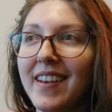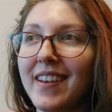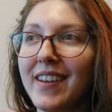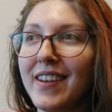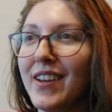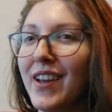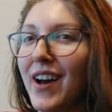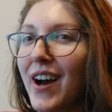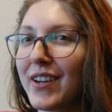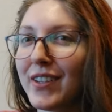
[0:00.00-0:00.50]

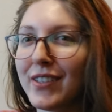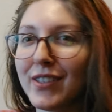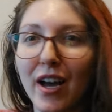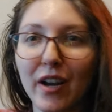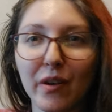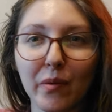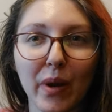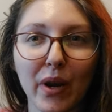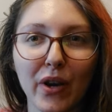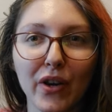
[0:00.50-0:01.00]
Not a
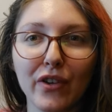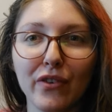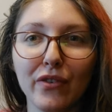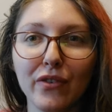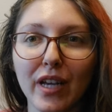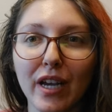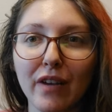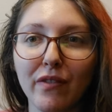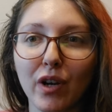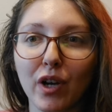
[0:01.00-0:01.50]
lot of berry
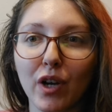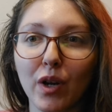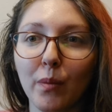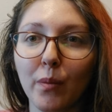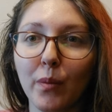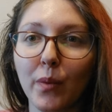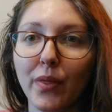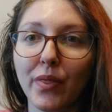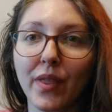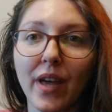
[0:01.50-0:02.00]
flavor,
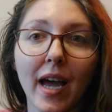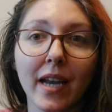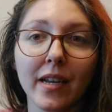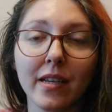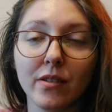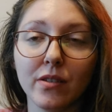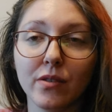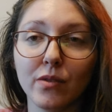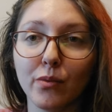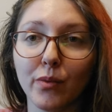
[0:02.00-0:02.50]
but that
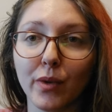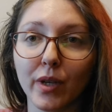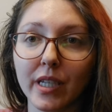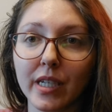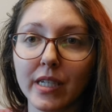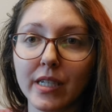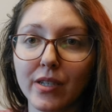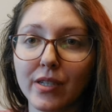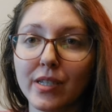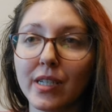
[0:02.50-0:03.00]
is
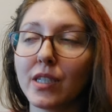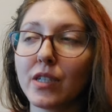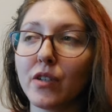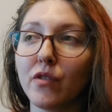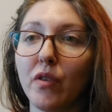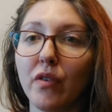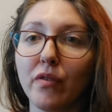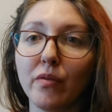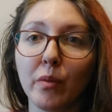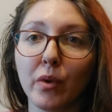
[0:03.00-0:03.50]
really
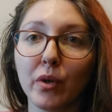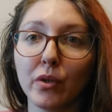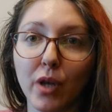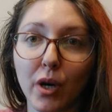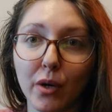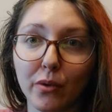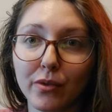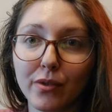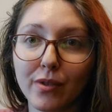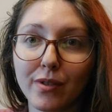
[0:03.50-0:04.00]
distinctive of
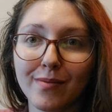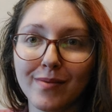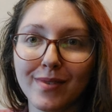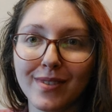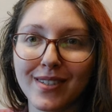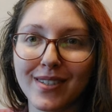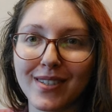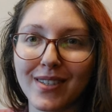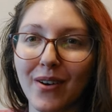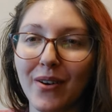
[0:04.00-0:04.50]
Merlot's.
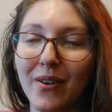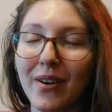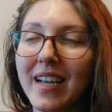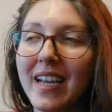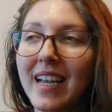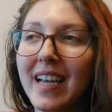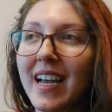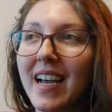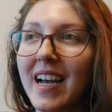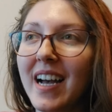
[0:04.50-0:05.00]
So,
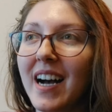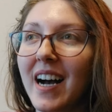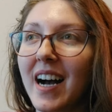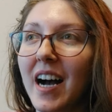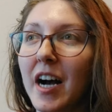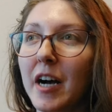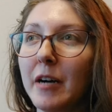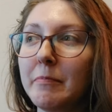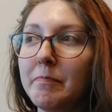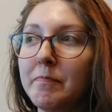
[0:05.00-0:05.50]

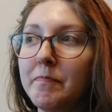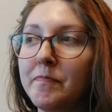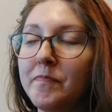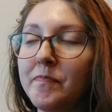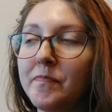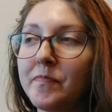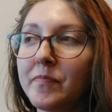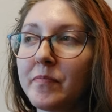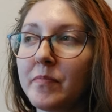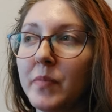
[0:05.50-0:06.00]
um,
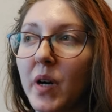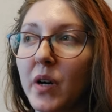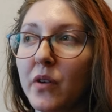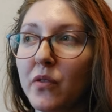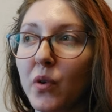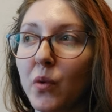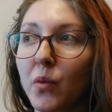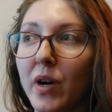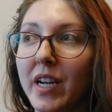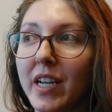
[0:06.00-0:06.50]
but
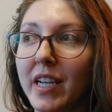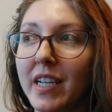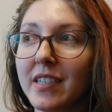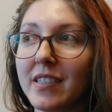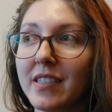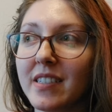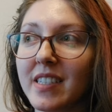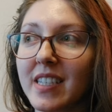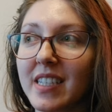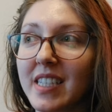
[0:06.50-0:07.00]
for what it
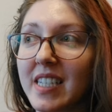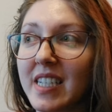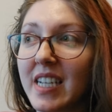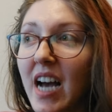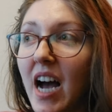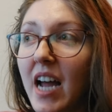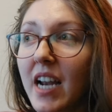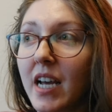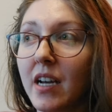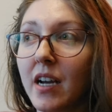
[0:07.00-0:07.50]
is, it's
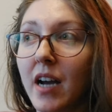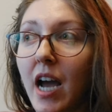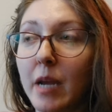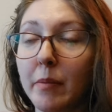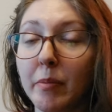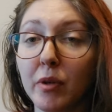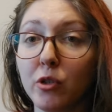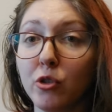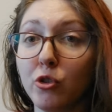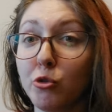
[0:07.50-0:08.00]
not
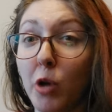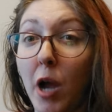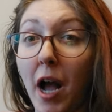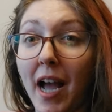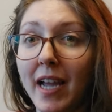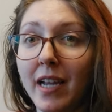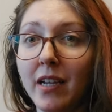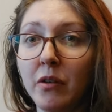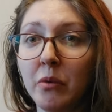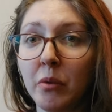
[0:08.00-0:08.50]
hyper
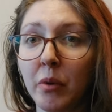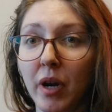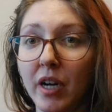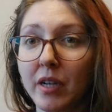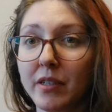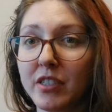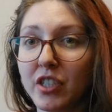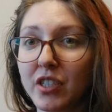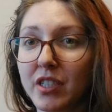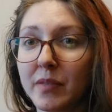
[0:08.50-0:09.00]
dry where
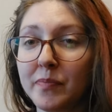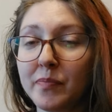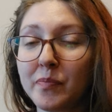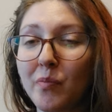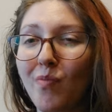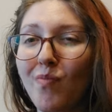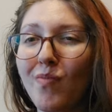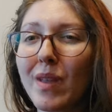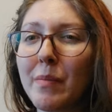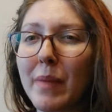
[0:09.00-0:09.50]
it just
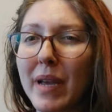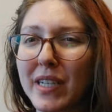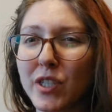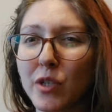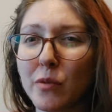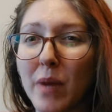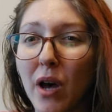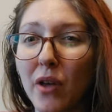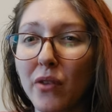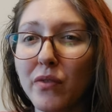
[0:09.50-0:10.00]
makes
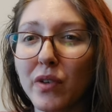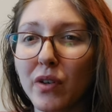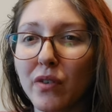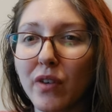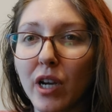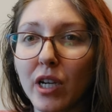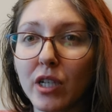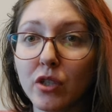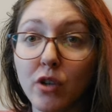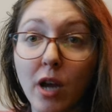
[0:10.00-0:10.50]
your mouth feel
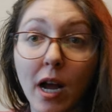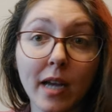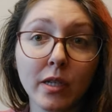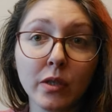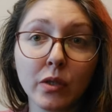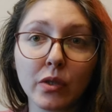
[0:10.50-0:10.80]
very dry.